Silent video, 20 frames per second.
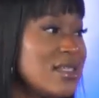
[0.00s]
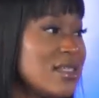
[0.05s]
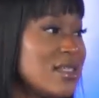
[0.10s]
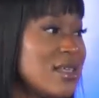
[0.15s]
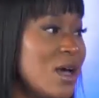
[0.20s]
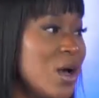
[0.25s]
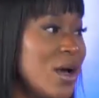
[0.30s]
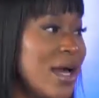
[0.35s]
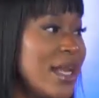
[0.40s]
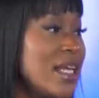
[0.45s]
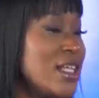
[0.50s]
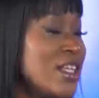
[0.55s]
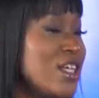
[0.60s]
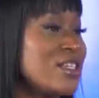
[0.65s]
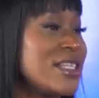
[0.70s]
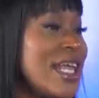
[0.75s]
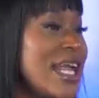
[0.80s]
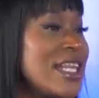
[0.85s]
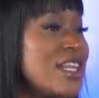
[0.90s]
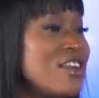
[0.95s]
Okay. So and
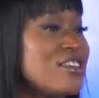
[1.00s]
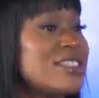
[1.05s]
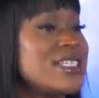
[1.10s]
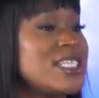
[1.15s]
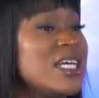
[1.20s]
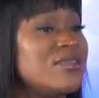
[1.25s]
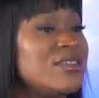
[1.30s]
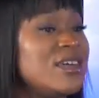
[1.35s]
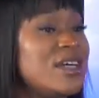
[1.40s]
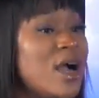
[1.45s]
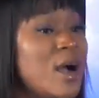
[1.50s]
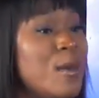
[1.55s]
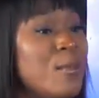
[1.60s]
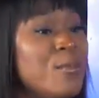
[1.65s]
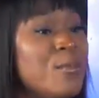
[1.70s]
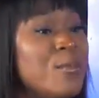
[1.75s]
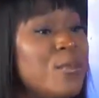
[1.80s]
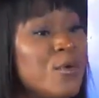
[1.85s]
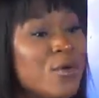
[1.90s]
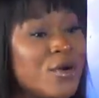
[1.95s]
there's like there's never a
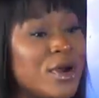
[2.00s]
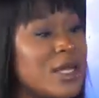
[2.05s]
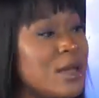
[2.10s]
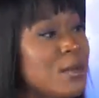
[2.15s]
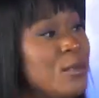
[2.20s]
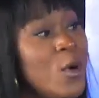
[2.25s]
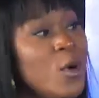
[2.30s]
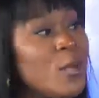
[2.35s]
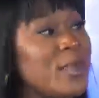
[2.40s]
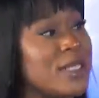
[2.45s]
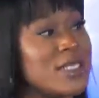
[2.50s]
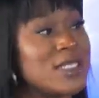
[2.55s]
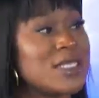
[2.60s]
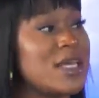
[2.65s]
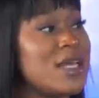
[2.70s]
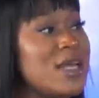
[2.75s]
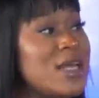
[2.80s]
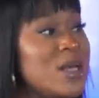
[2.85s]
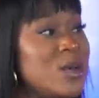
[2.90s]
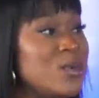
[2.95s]
bored moment
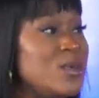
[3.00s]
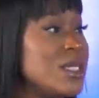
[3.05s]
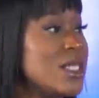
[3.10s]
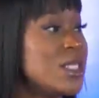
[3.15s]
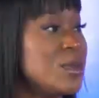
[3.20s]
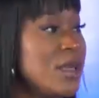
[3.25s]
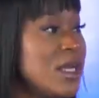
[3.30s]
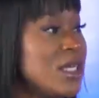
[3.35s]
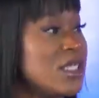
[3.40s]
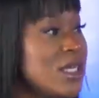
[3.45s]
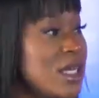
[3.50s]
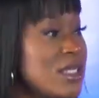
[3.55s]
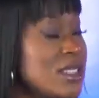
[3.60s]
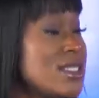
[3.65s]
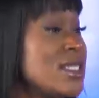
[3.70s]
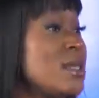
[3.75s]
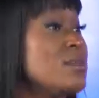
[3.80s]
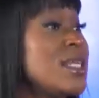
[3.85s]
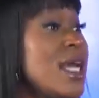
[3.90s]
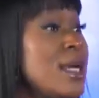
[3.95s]
when it's it's being
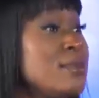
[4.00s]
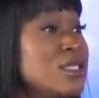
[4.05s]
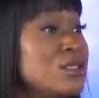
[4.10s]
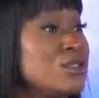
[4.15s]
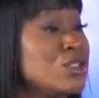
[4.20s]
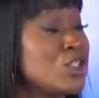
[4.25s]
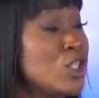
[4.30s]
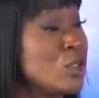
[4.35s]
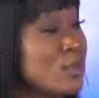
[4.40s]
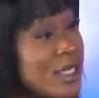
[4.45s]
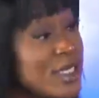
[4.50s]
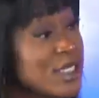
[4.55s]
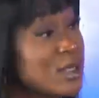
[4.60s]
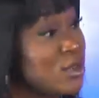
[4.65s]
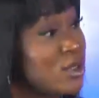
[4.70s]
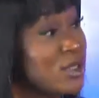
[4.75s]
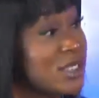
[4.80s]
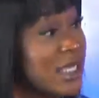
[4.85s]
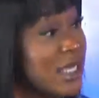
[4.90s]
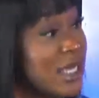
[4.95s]
shot. Sometimes okay. he'll show me his
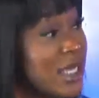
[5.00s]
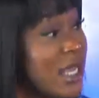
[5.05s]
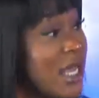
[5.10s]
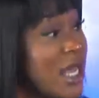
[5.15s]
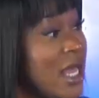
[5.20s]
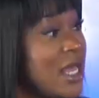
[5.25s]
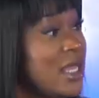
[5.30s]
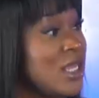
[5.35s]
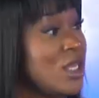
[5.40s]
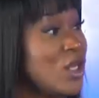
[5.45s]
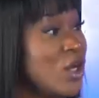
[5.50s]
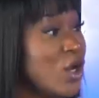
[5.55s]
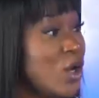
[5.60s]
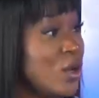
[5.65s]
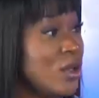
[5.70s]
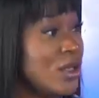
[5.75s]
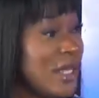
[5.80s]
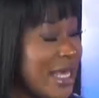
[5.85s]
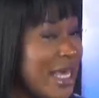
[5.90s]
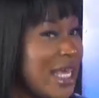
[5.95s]
music. You
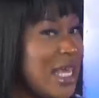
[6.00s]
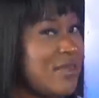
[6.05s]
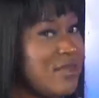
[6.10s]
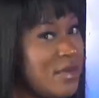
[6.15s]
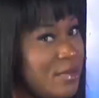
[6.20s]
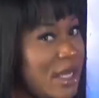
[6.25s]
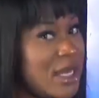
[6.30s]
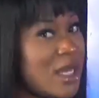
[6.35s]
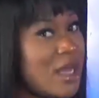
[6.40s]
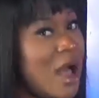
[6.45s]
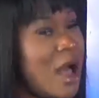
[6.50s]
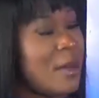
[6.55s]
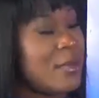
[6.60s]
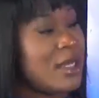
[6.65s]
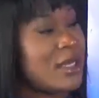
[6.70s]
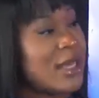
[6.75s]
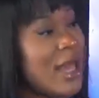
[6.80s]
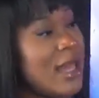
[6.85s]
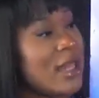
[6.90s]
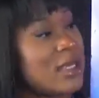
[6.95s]
know, like he even made a
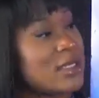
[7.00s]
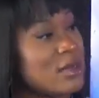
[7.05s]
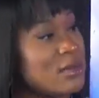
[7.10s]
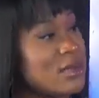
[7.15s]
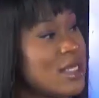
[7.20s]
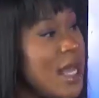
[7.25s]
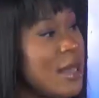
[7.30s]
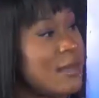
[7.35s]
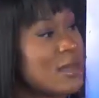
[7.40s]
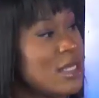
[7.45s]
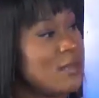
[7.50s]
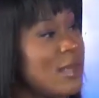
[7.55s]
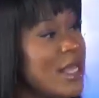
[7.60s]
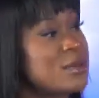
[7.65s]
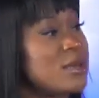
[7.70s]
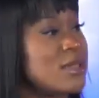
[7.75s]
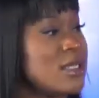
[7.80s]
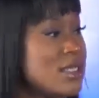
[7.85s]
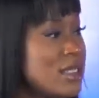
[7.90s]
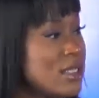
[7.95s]
comment that sometimes he
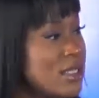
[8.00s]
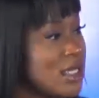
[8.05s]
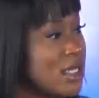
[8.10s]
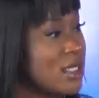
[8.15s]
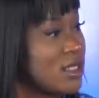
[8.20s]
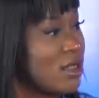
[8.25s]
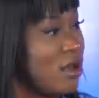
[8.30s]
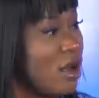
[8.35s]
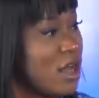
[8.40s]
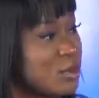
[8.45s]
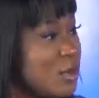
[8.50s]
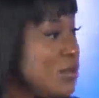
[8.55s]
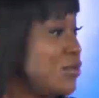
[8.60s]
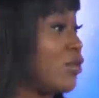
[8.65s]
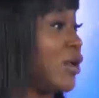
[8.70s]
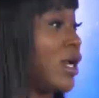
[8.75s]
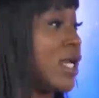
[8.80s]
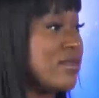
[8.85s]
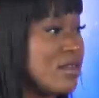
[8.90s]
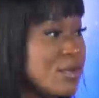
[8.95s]
makes me listen to his songs
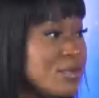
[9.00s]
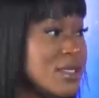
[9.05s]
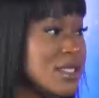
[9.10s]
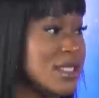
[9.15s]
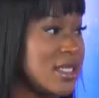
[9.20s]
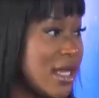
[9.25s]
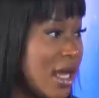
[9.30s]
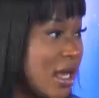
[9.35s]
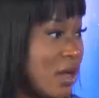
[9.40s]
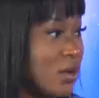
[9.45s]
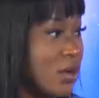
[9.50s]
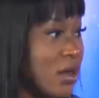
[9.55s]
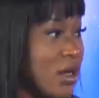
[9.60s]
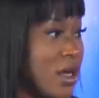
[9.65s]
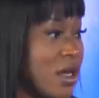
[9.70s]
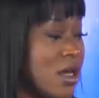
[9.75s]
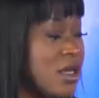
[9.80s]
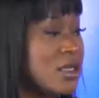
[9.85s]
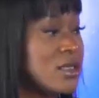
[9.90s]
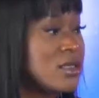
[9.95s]
before he even puts it out.
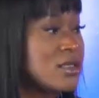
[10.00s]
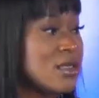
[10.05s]
Okay.